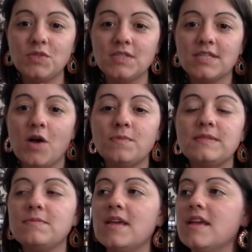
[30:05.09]
It just
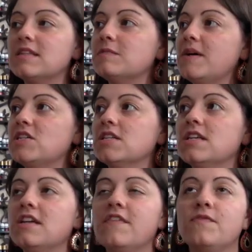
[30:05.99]
helps me,
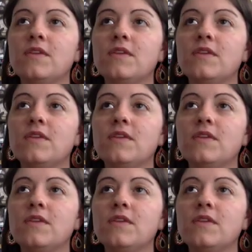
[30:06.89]
especially